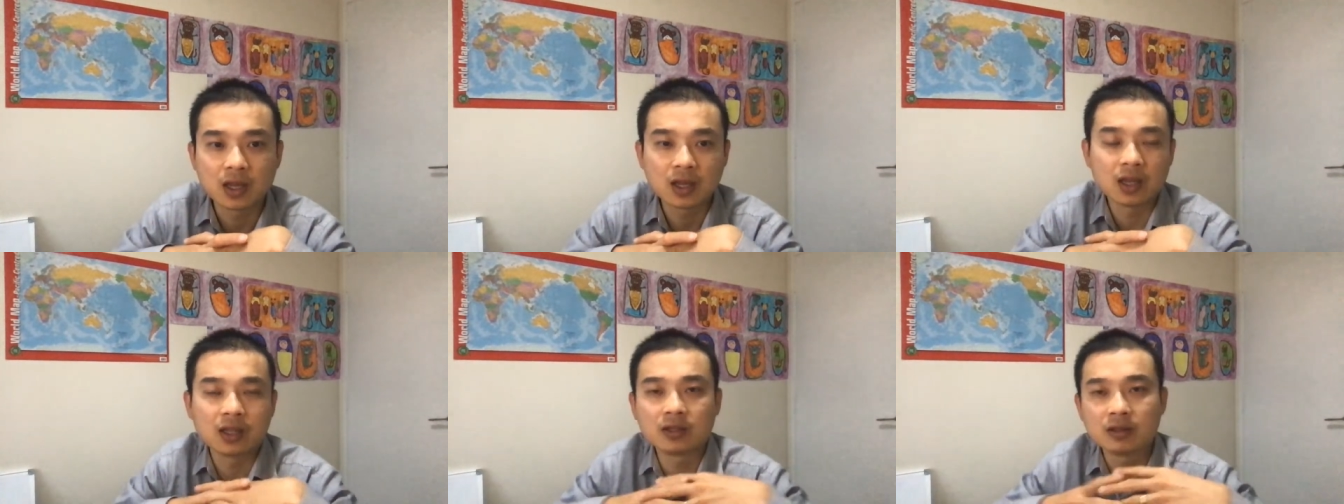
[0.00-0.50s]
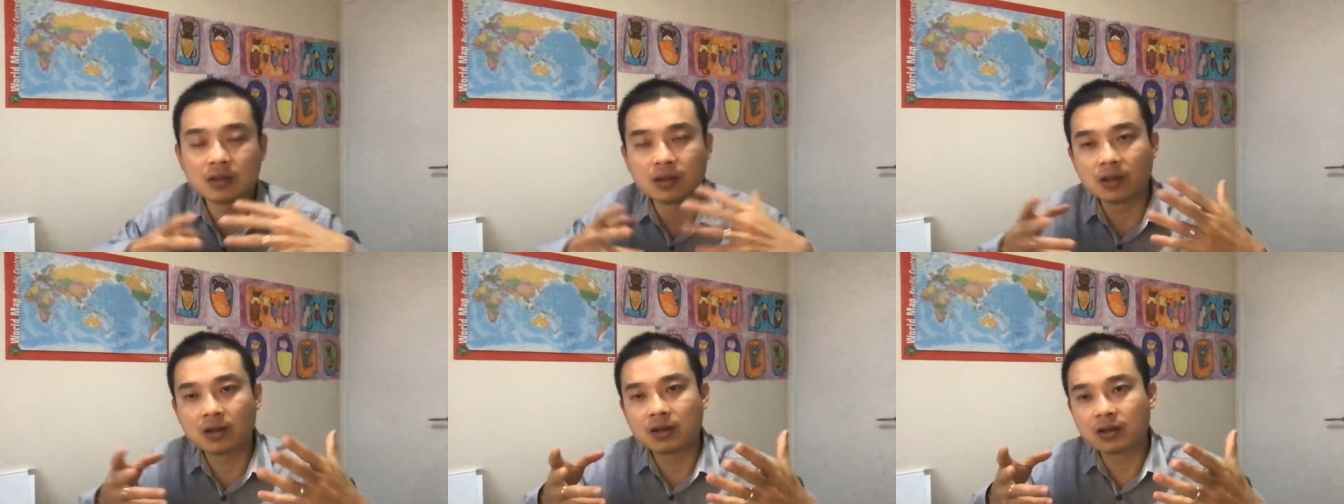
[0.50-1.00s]
And
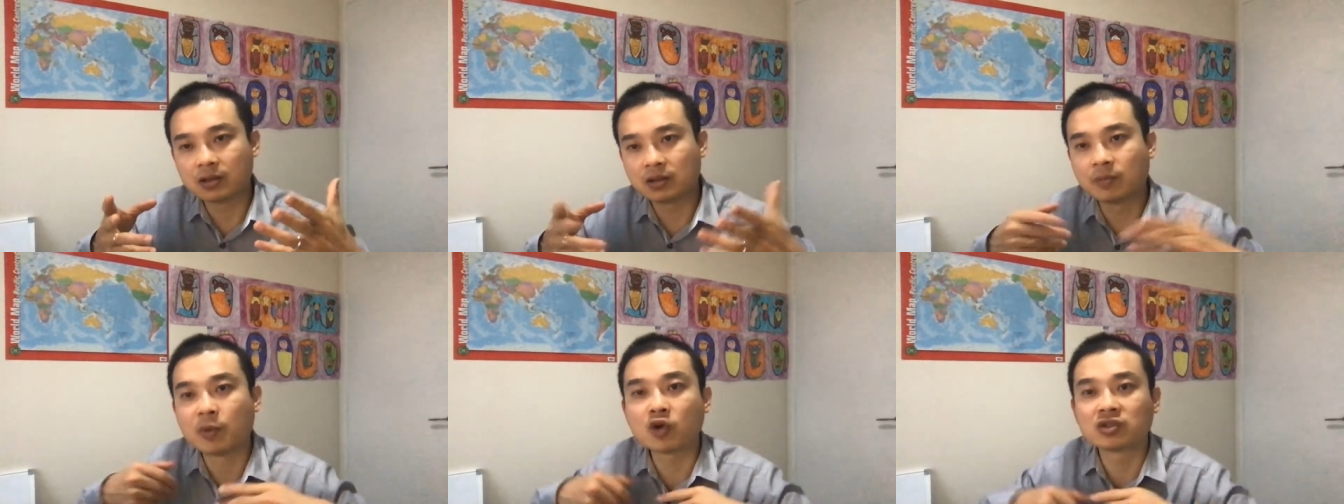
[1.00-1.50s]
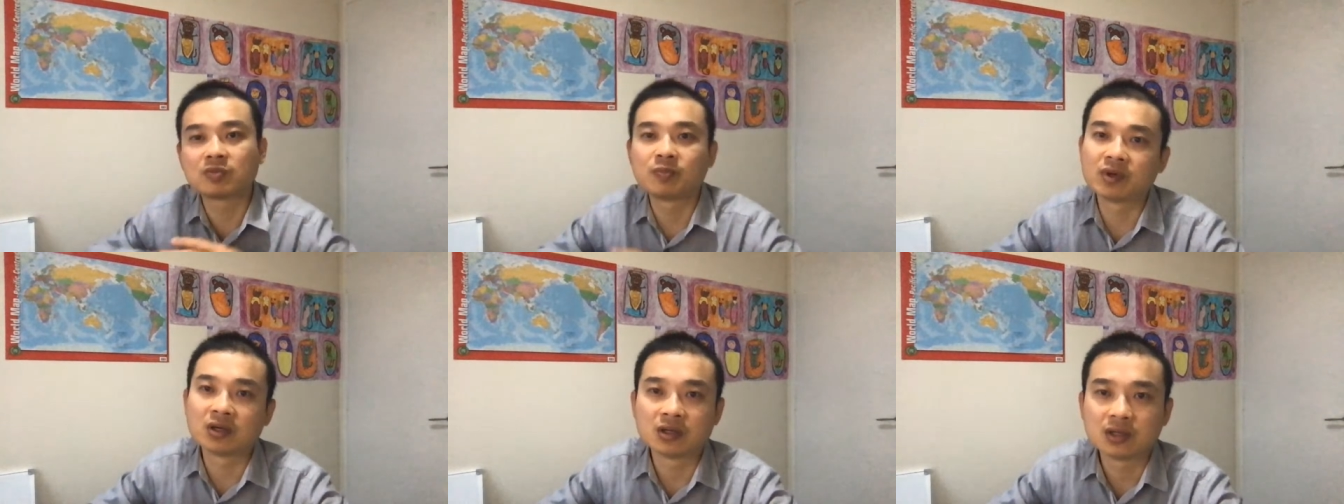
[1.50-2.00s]
the bone
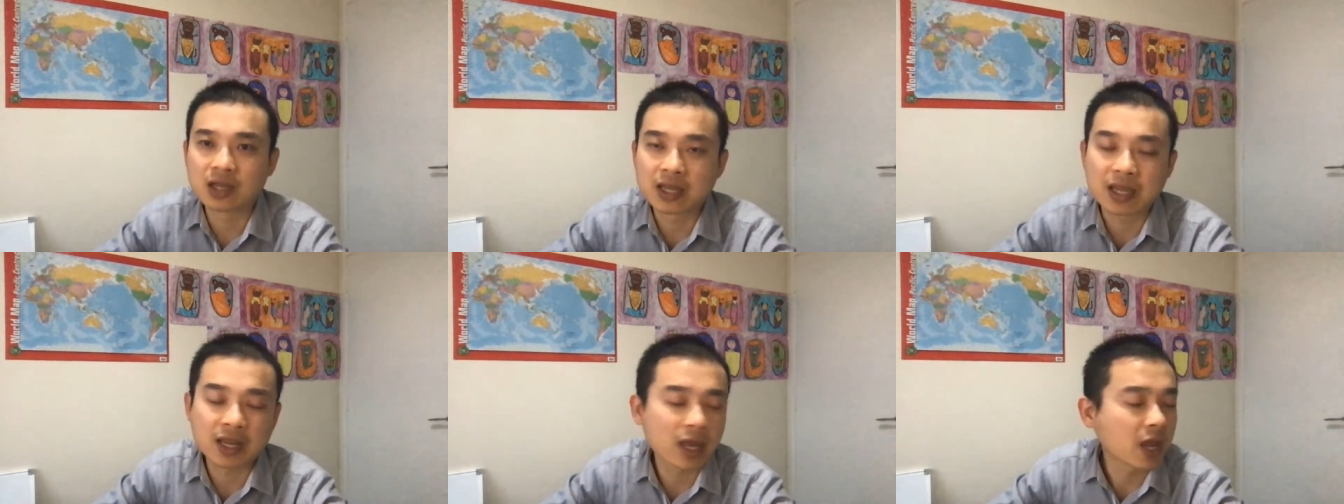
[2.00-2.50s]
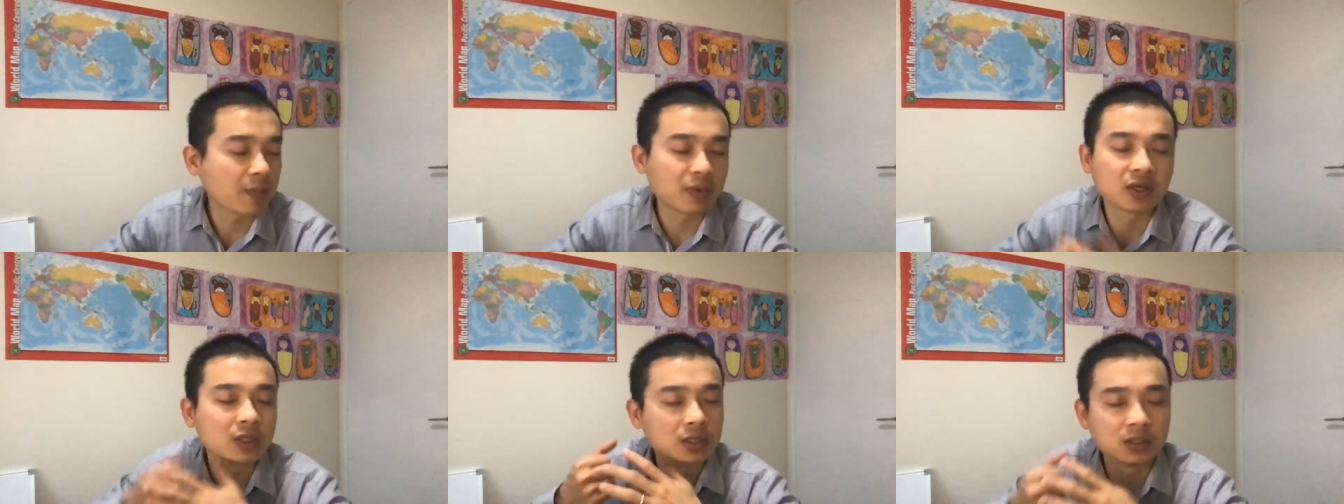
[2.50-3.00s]
spur, it can
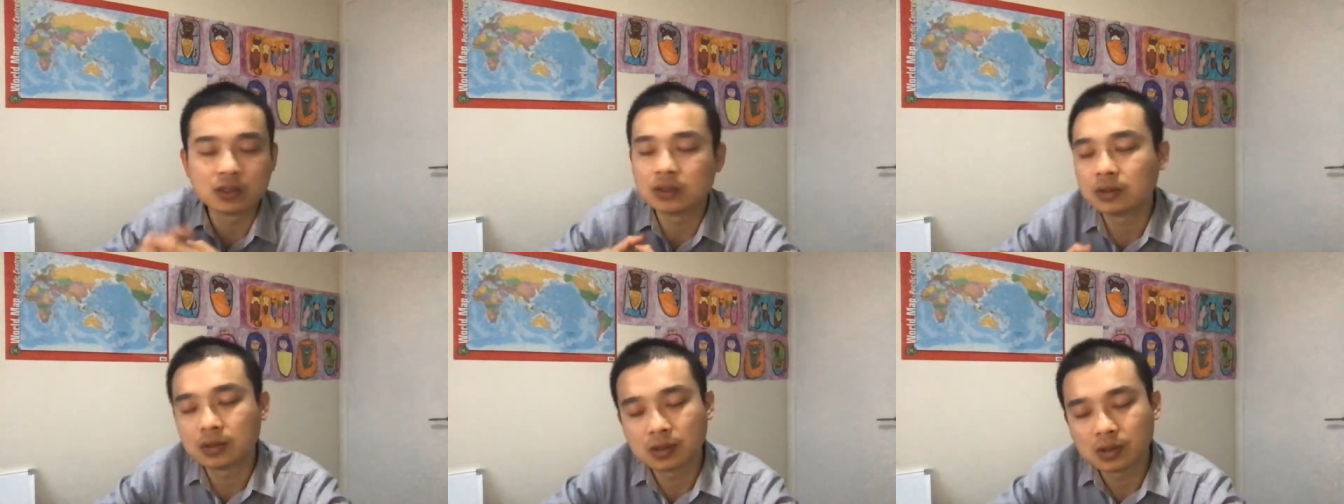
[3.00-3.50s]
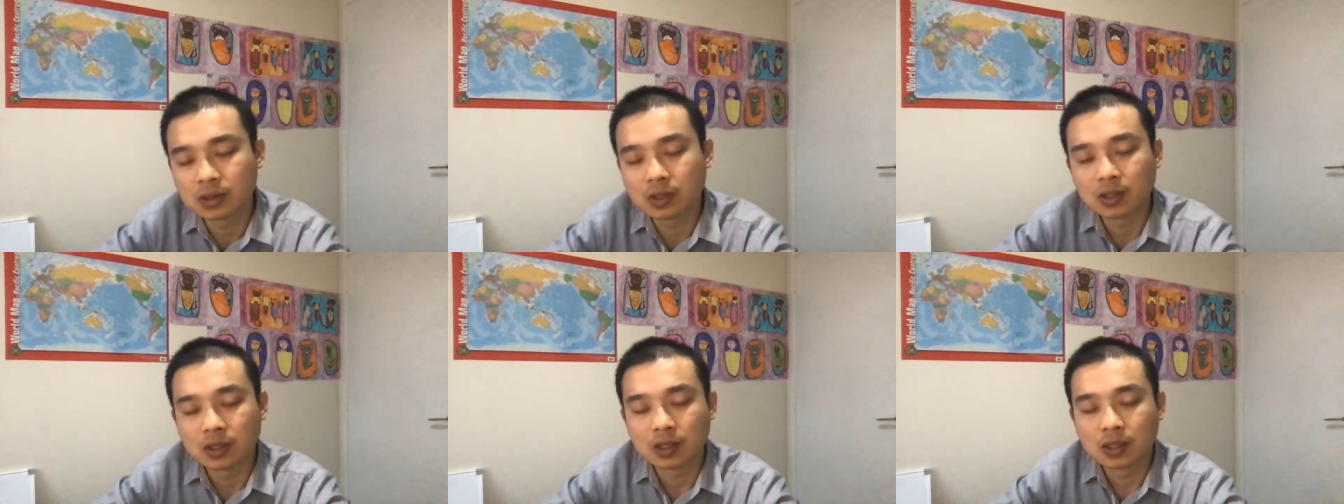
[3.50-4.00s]
happen in
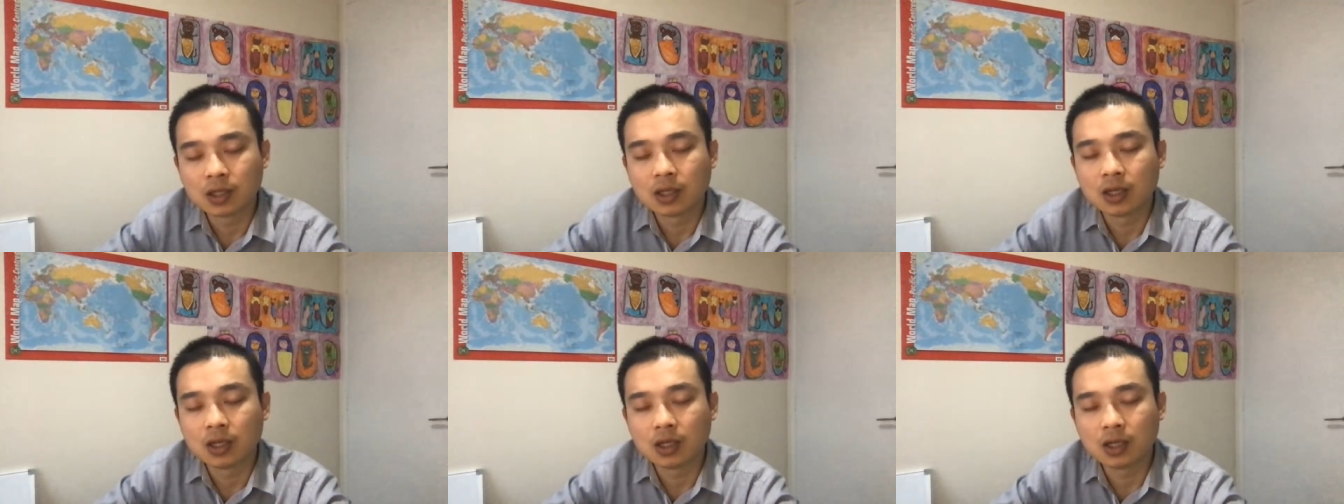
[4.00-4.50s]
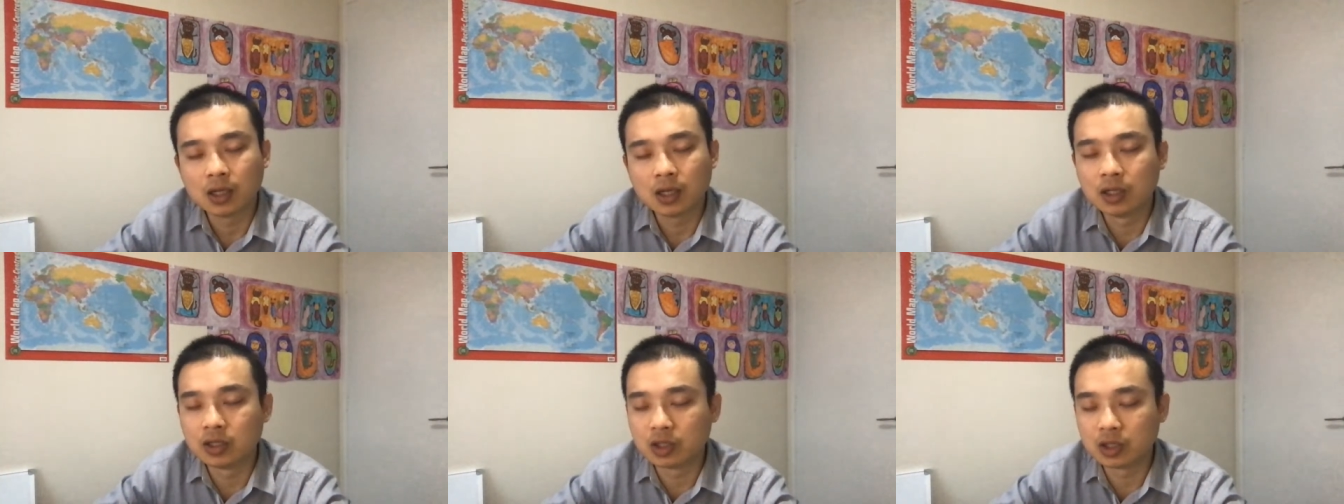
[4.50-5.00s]

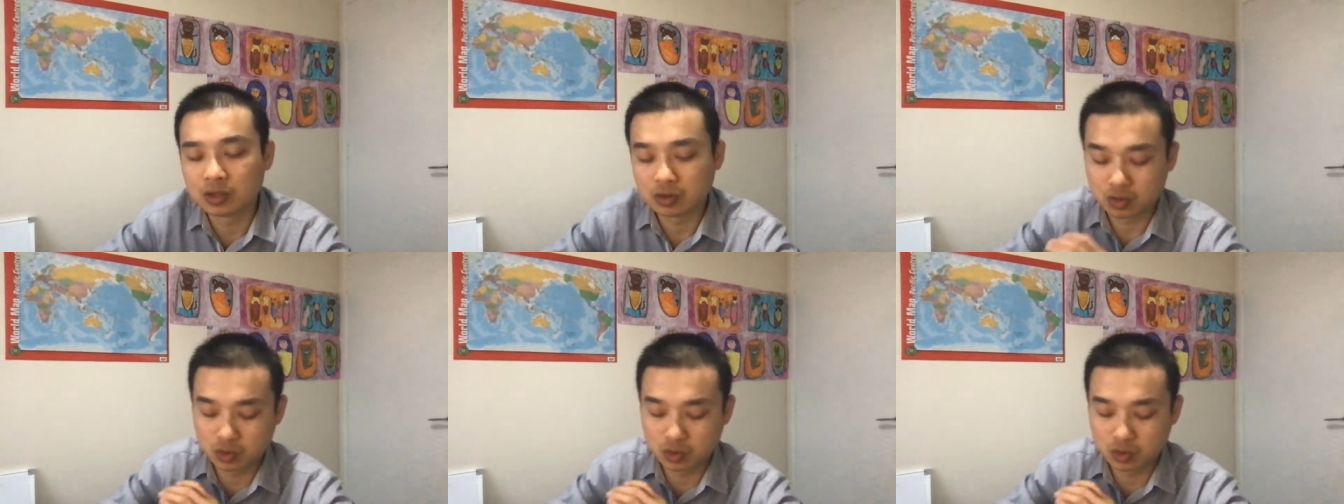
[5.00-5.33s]
the